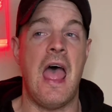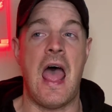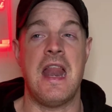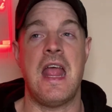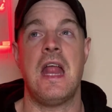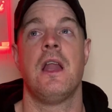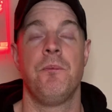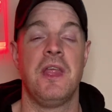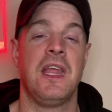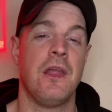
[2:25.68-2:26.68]
and then
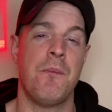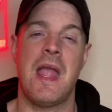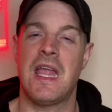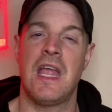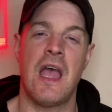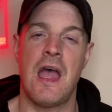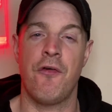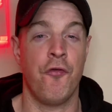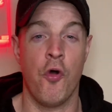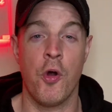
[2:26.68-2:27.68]
I'm thinking of making a
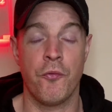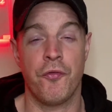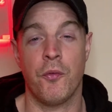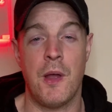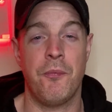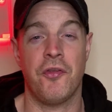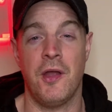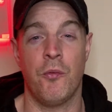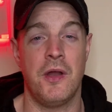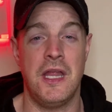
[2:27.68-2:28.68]
forum for the
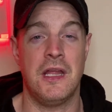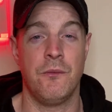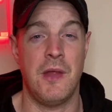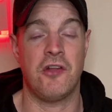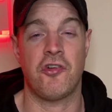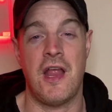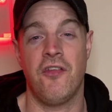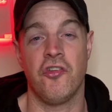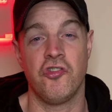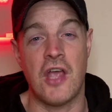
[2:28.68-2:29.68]
website where you can make
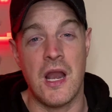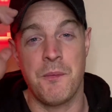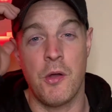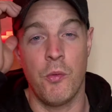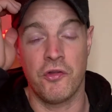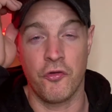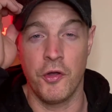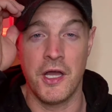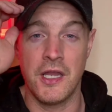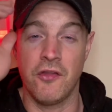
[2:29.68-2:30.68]
trades and chat about what's
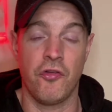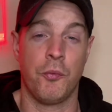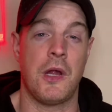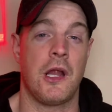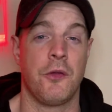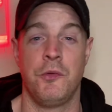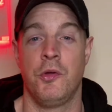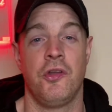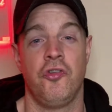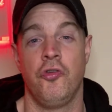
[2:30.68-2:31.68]
going on in the supercar
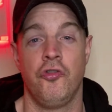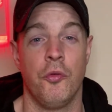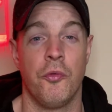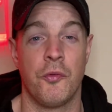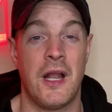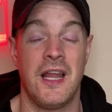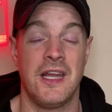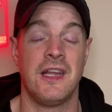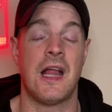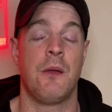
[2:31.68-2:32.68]
community on YouTube as well. I
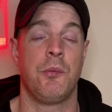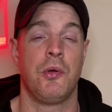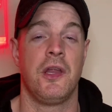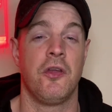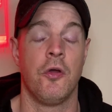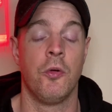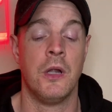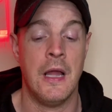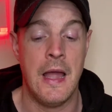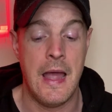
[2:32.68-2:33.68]
think that would be pretty
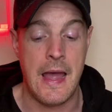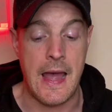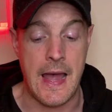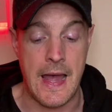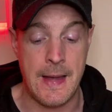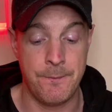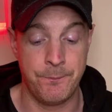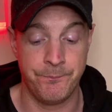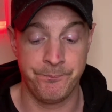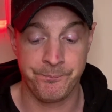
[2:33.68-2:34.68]
cool.
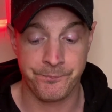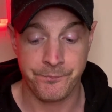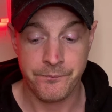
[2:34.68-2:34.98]
Um,